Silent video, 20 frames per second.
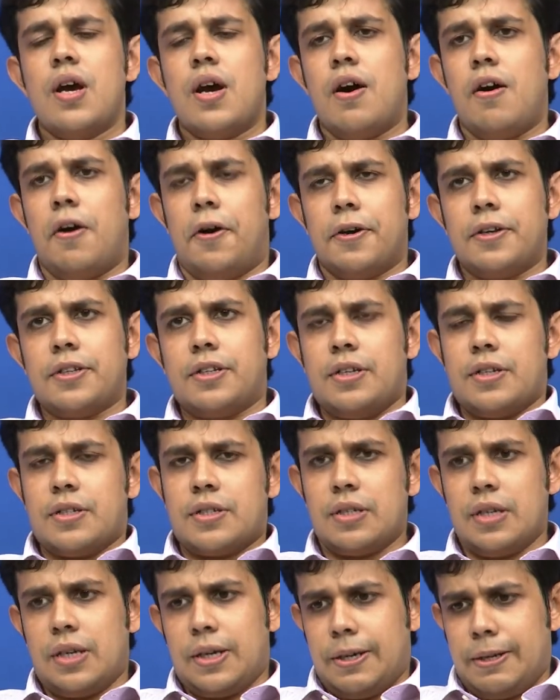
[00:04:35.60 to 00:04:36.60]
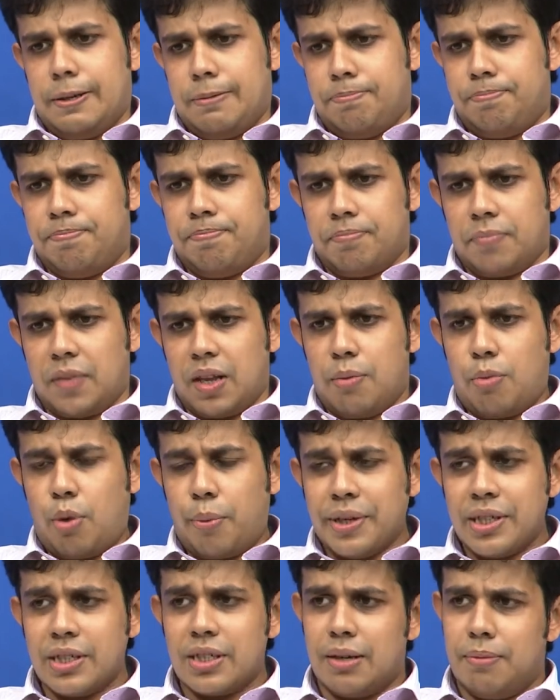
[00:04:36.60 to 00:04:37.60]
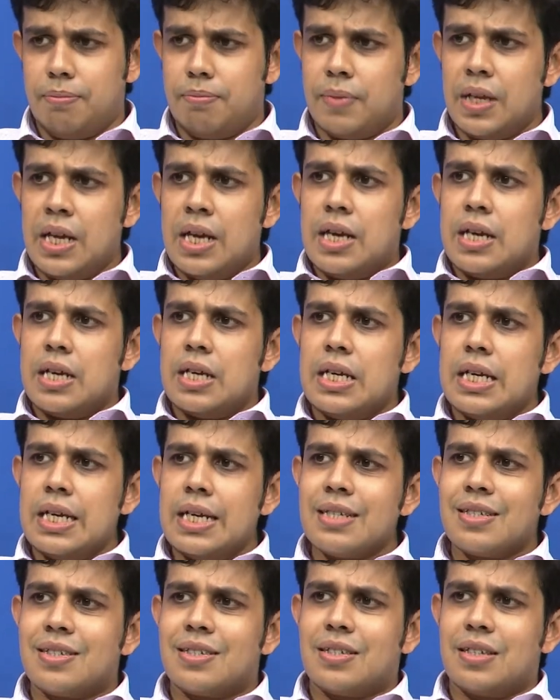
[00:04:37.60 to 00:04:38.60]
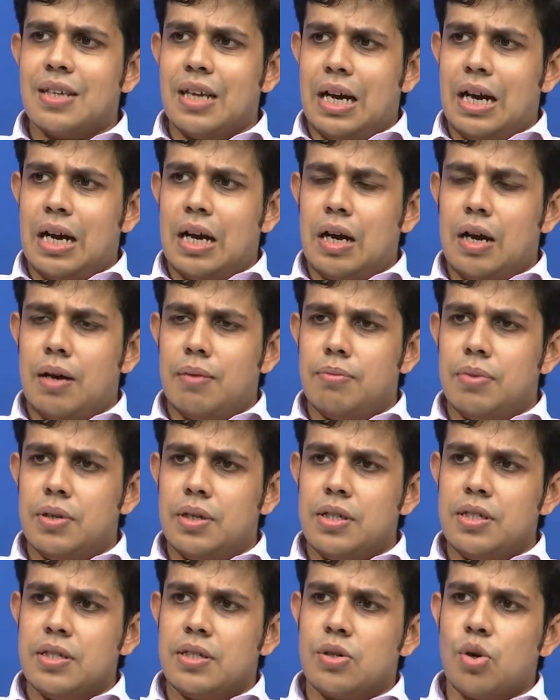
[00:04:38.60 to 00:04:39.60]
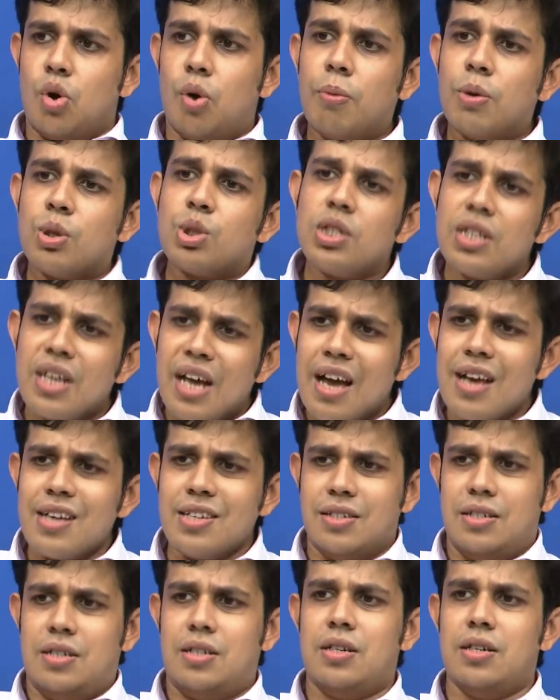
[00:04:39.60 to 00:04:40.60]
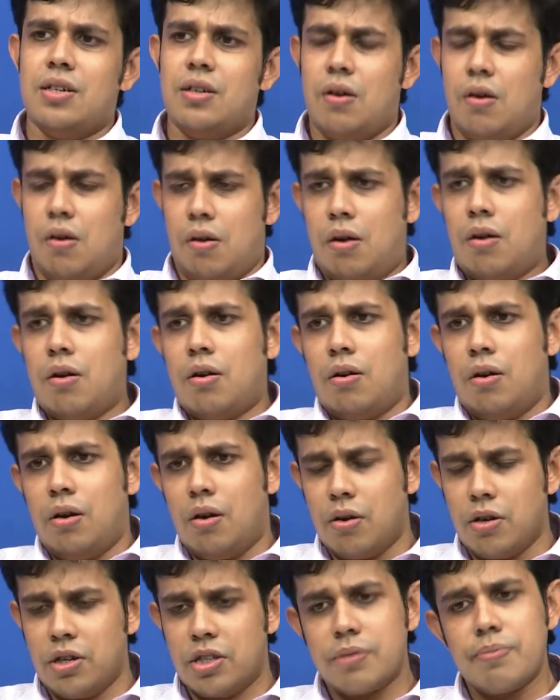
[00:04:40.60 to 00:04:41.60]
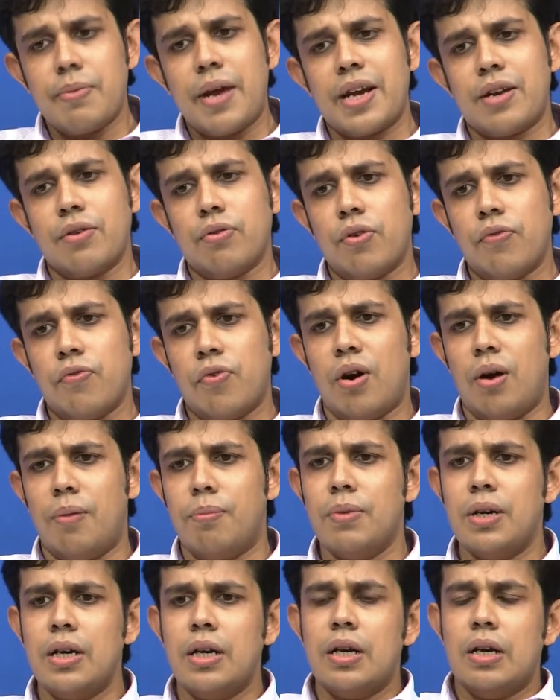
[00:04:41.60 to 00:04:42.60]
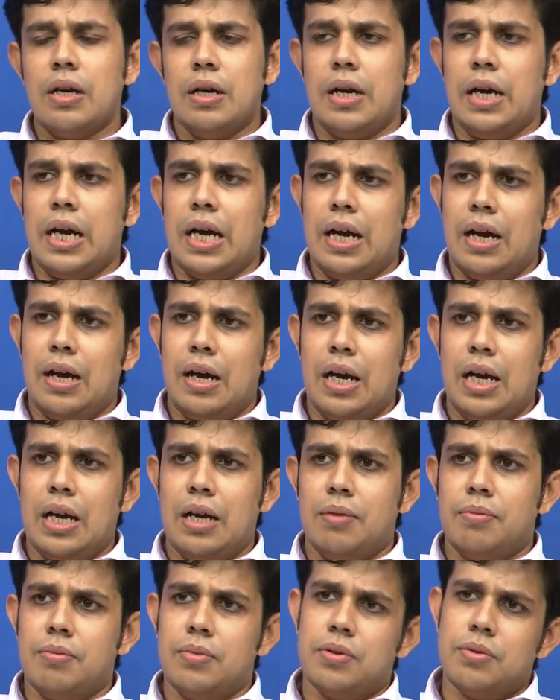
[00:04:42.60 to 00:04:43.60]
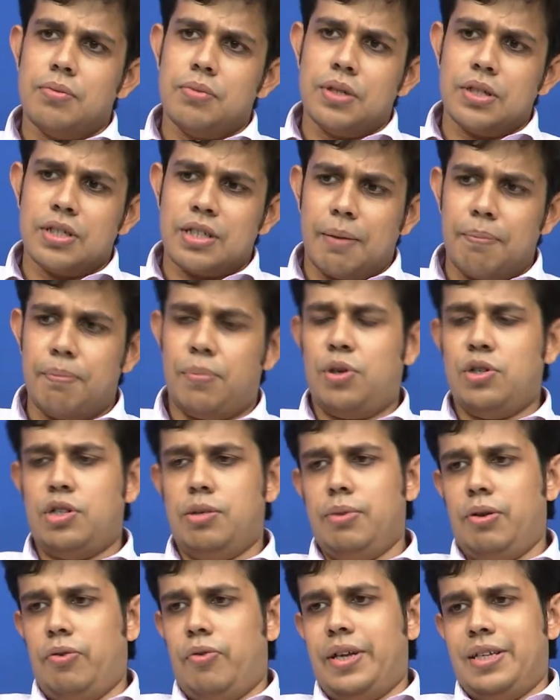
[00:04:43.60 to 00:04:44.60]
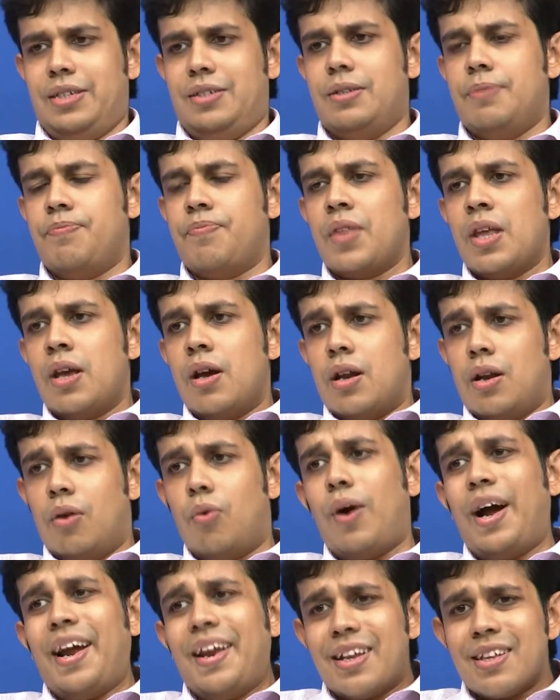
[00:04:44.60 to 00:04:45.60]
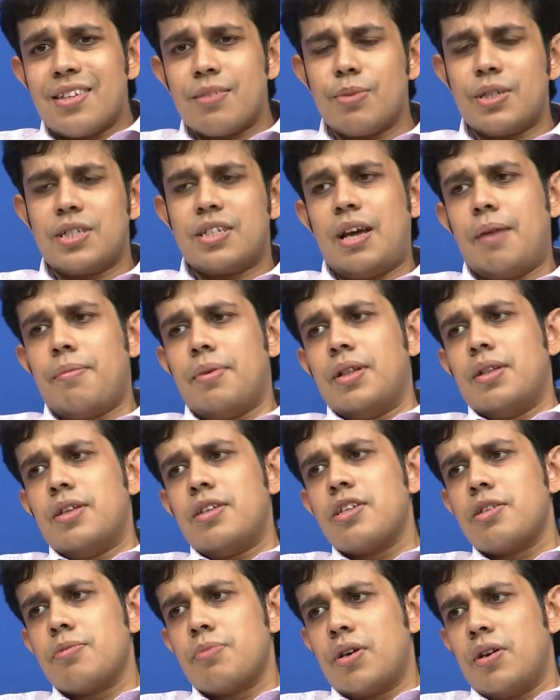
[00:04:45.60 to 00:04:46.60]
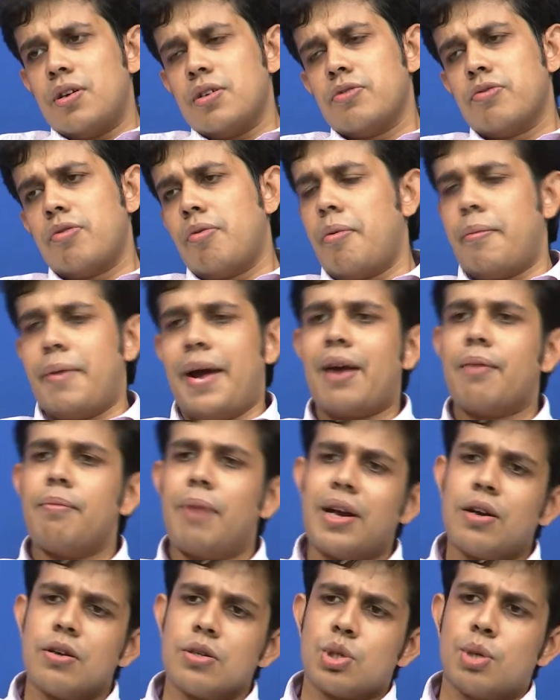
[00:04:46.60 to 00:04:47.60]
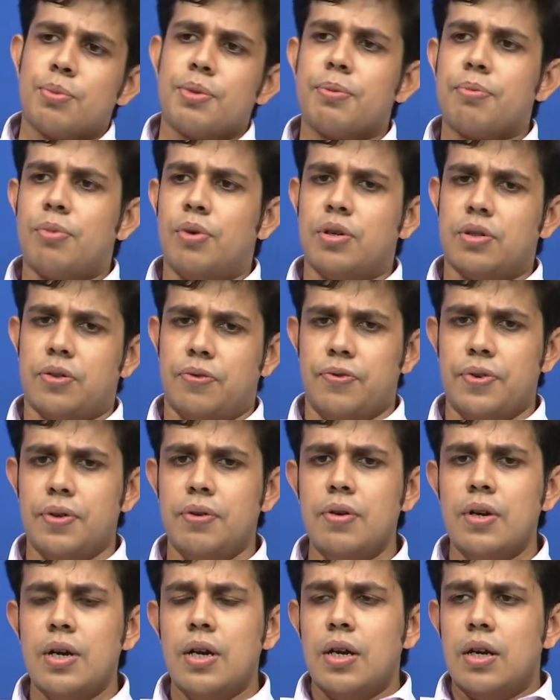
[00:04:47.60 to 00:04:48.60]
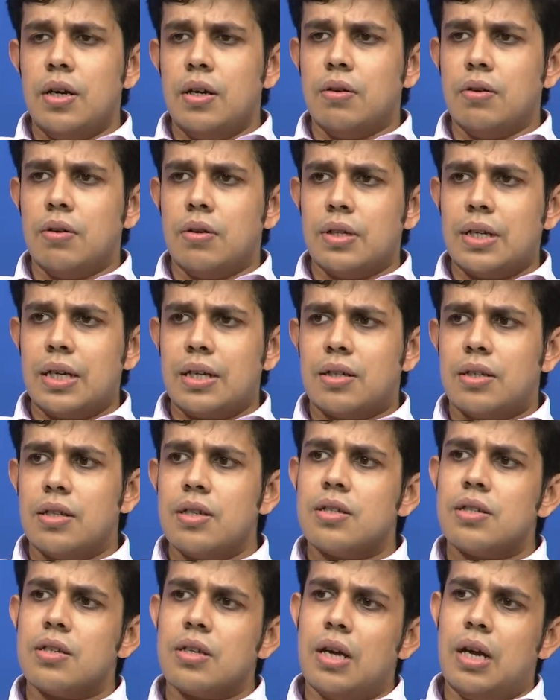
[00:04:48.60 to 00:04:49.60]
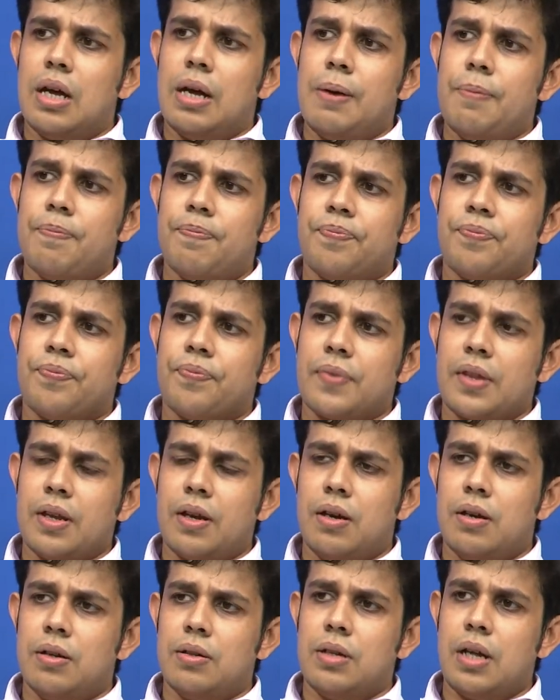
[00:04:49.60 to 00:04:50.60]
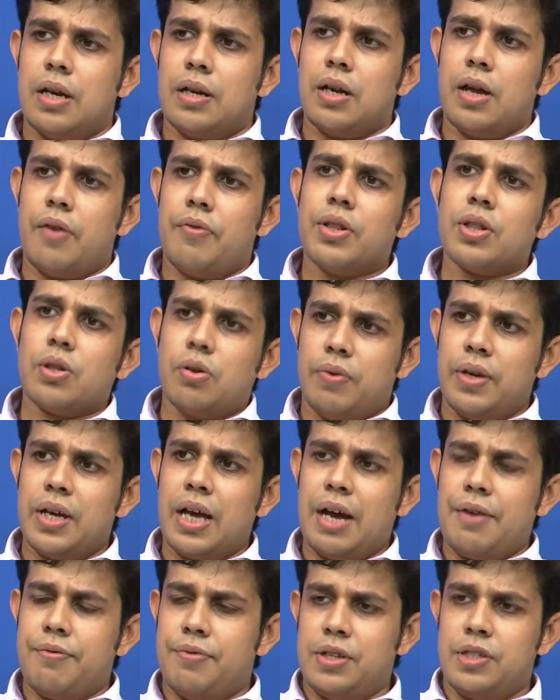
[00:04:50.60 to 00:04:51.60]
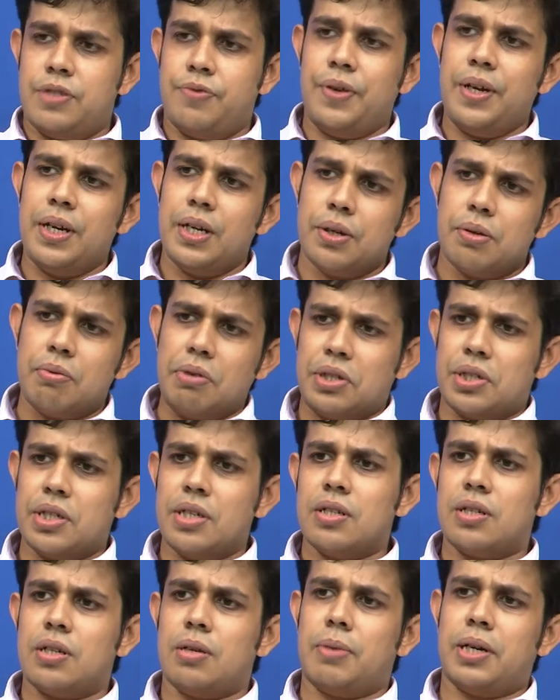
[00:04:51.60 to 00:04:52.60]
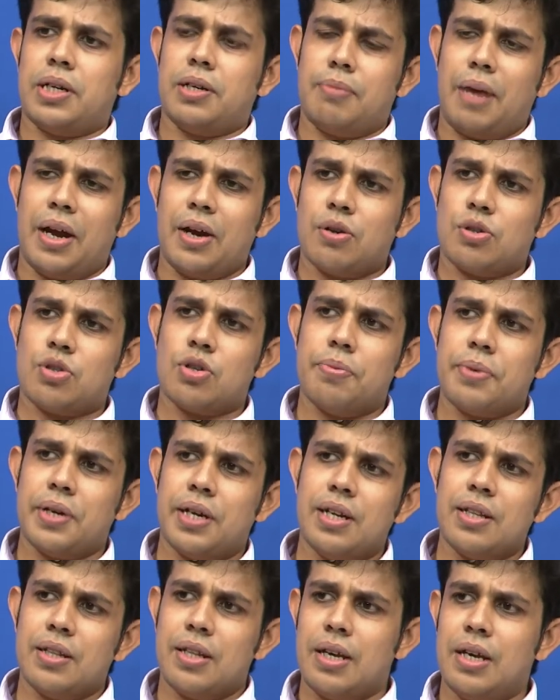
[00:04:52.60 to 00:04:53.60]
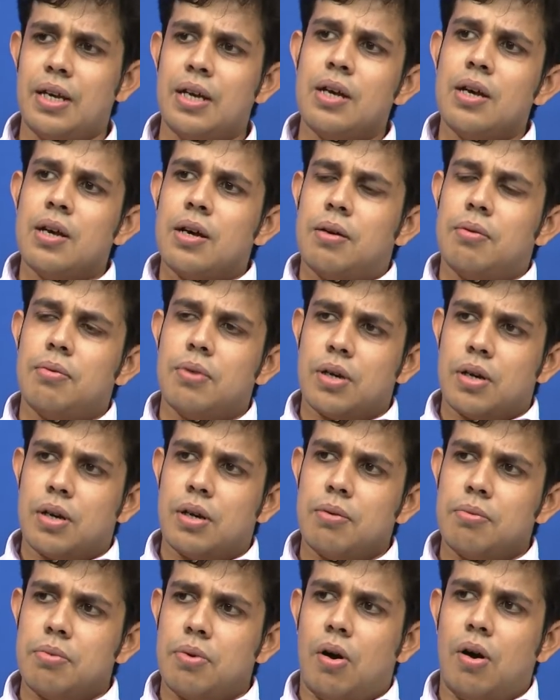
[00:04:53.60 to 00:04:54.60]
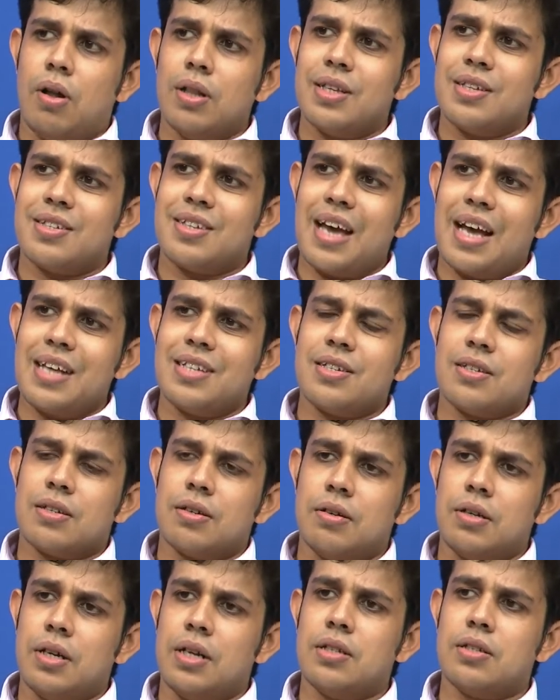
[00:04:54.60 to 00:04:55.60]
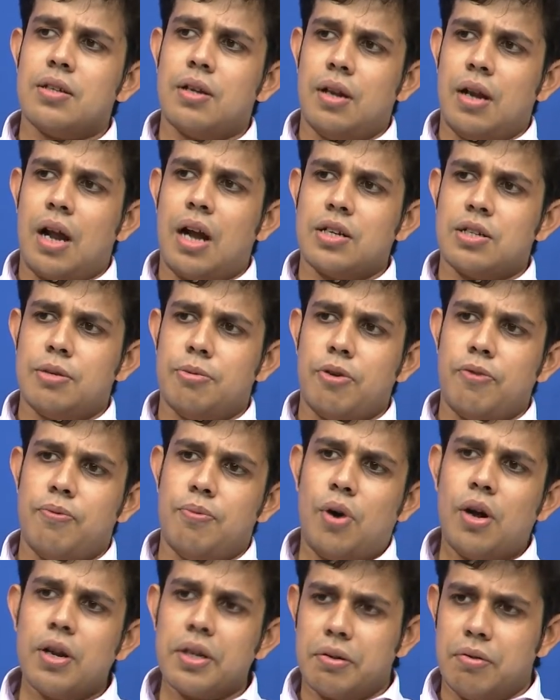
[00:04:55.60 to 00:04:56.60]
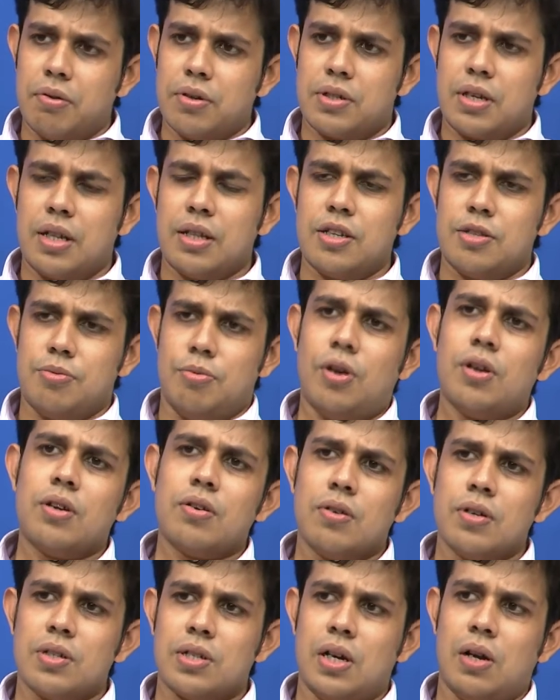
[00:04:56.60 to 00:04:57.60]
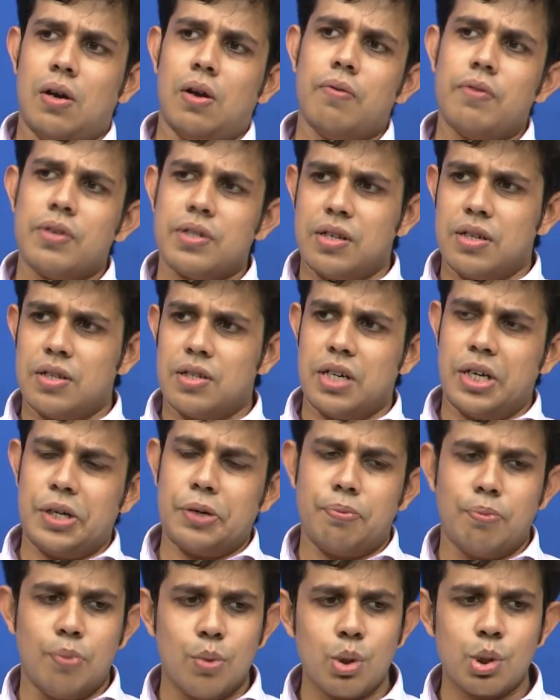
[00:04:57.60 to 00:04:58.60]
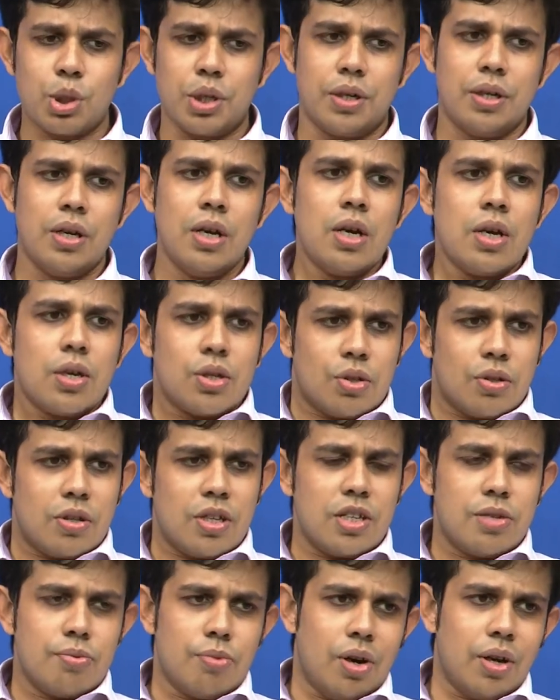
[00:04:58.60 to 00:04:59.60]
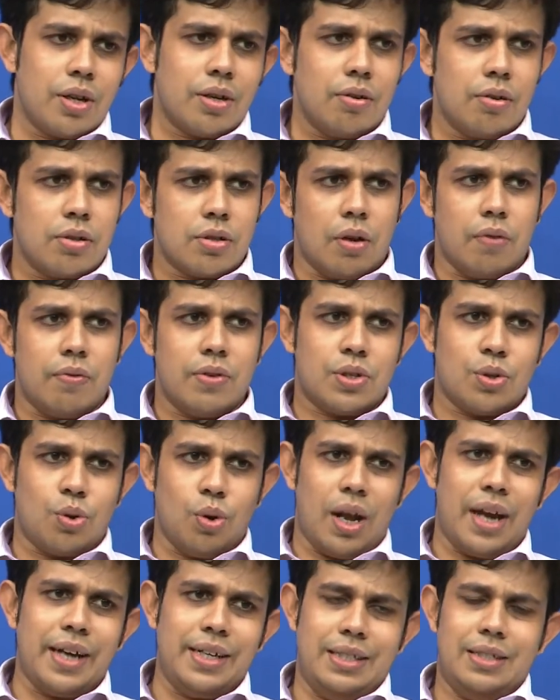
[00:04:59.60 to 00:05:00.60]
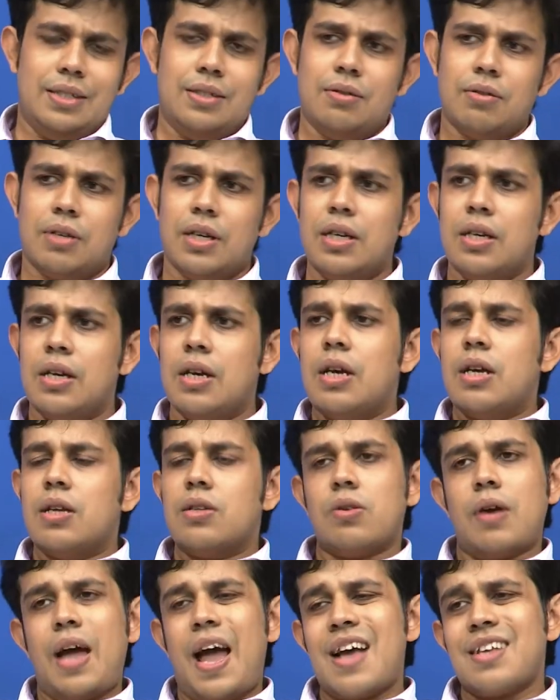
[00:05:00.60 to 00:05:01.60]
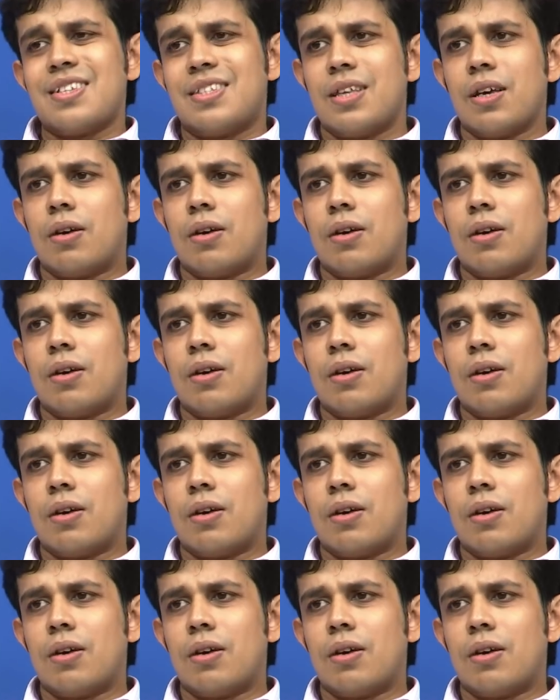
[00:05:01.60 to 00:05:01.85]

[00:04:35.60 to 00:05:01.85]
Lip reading: or this momentum is homogenized or it is made uniform in some possible ways. Now why this must happen? This is because from a microscopic point of view, you know that this that even though we have these field equations, but in microscopically they all these gases contains a large number of molecules, and these molecules are always in a state of motion. So these molecules always collide. Okay, so as they